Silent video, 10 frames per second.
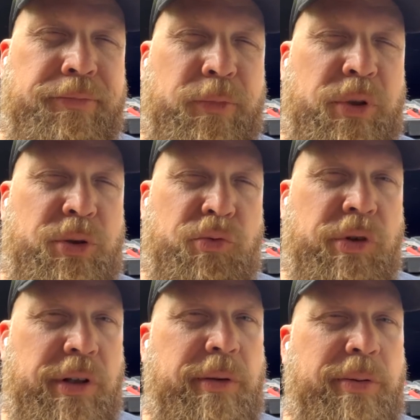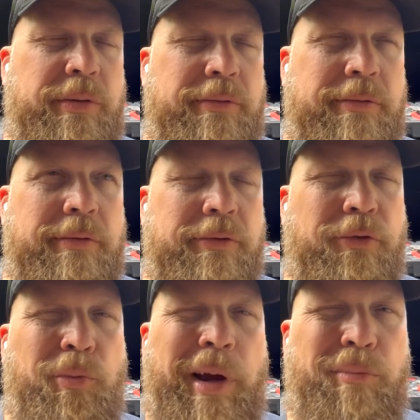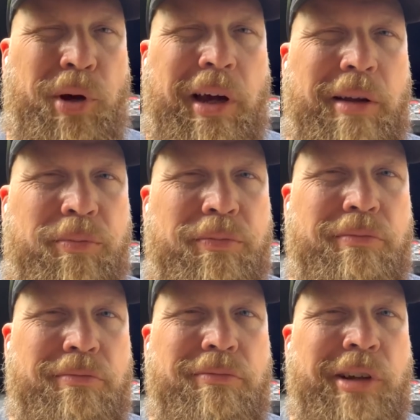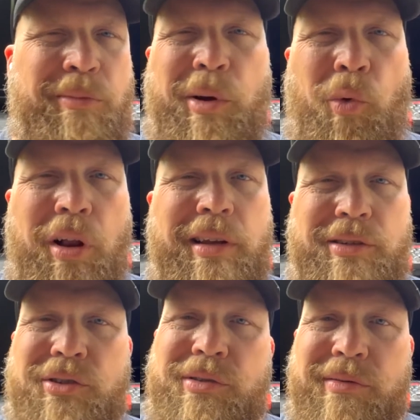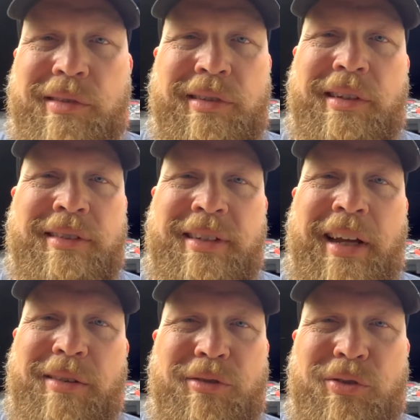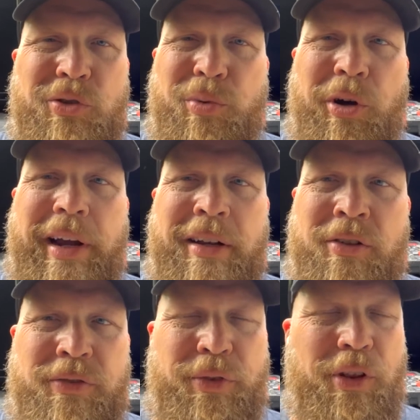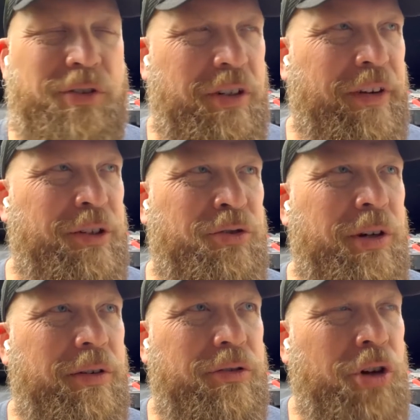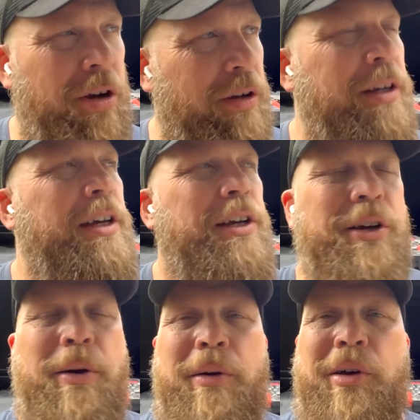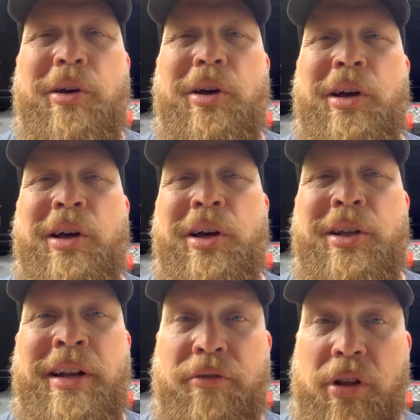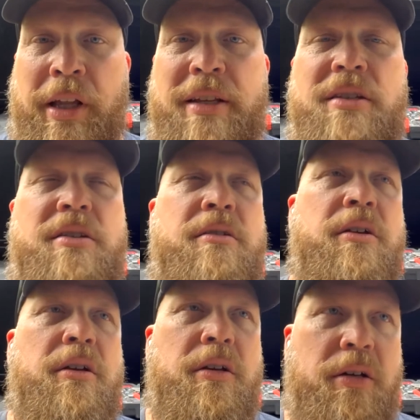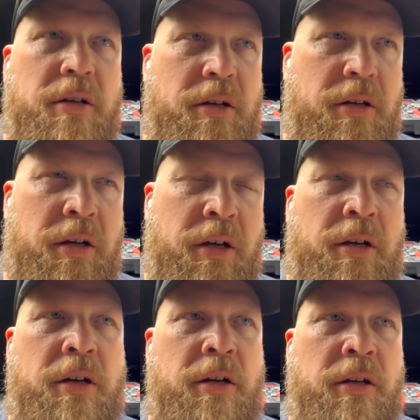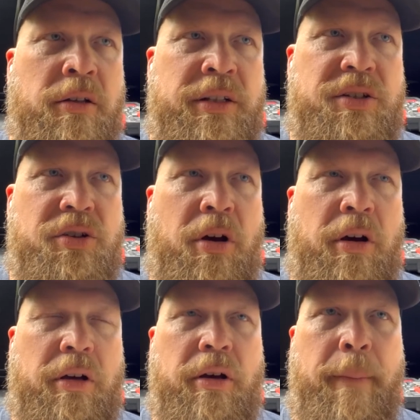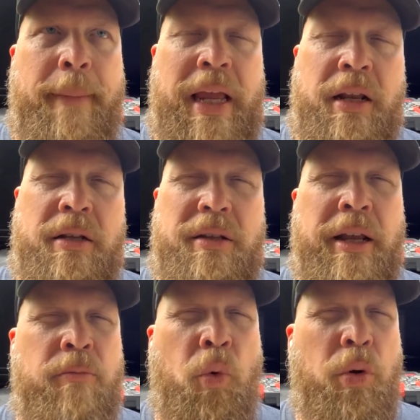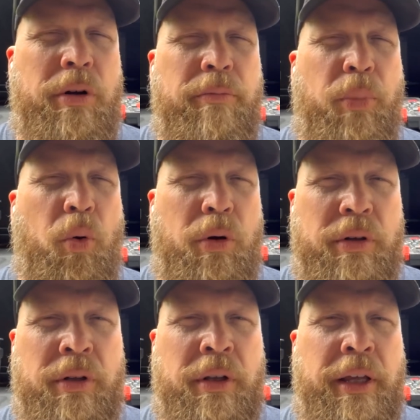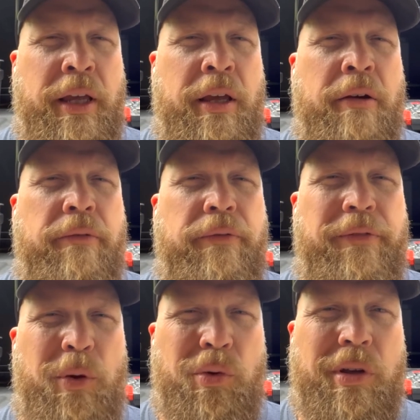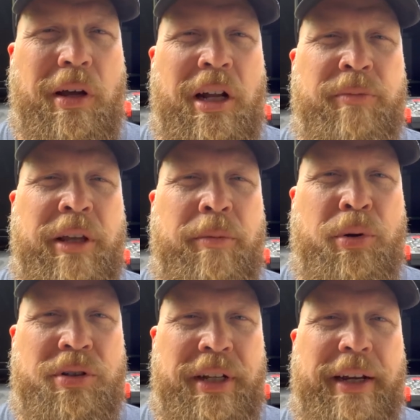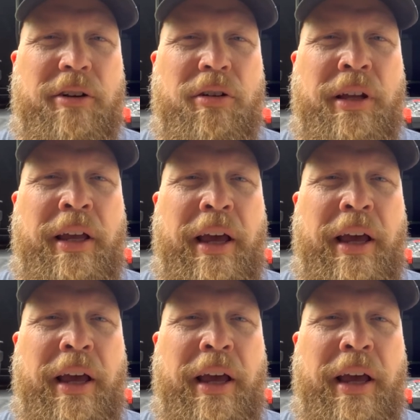which really for my pocket, my wallet, is not super great, and also for the longevity of the truck. Nevertheless, let's talk maintenance and, more importantly, fuel economy, particularly